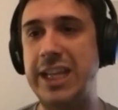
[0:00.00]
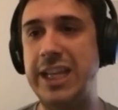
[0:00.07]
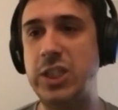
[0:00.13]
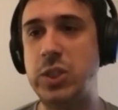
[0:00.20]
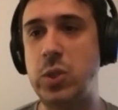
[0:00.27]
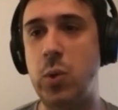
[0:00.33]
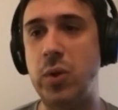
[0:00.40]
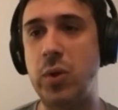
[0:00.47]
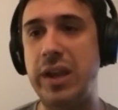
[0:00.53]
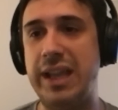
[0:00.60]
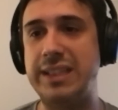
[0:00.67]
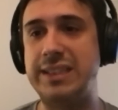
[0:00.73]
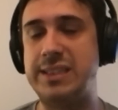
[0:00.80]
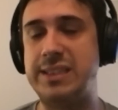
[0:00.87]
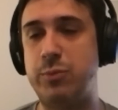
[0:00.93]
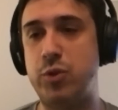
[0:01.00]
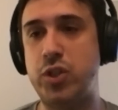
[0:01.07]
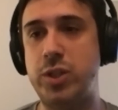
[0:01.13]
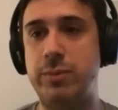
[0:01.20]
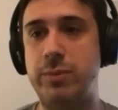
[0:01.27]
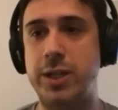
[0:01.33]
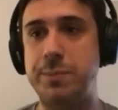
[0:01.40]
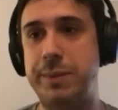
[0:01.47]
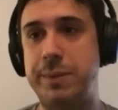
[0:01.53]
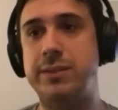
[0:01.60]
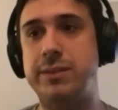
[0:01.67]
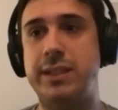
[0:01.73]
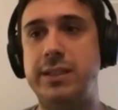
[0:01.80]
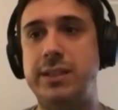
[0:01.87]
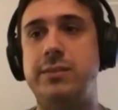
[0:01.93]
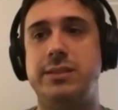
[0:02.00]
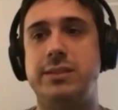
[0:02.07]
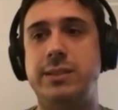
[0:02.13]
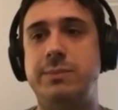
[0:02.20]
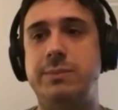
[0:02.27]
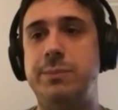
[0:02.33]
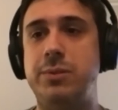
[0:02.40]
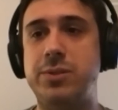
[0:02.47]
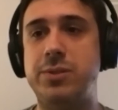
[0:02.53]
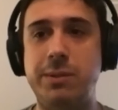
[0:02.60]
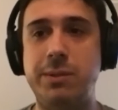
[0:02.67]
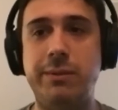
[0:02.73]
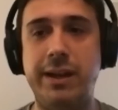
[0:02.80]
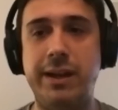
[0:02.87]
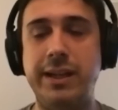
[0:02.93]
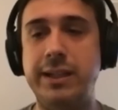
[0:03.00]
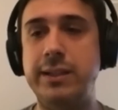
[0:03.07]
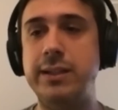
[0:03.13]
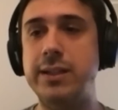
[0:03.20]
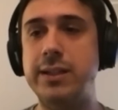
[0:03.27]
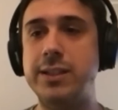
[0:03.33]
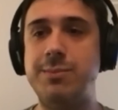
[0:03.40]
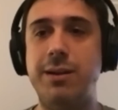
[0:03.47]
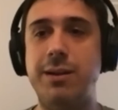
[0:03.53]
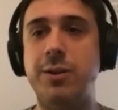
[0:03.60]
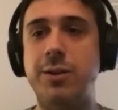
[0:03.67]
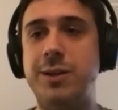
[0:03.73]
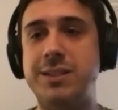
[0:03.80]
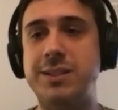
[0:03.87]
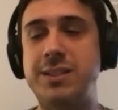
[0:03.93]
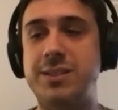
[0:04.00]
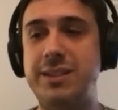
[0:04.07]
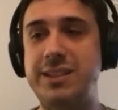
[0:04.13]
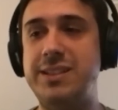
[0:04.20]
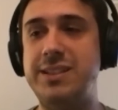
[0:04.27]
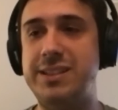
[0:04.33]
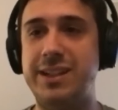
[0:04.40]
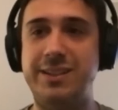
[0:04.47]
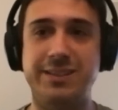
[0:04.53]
I don't like this approach too much because I don't think people should be writing smart contracts in Solidity.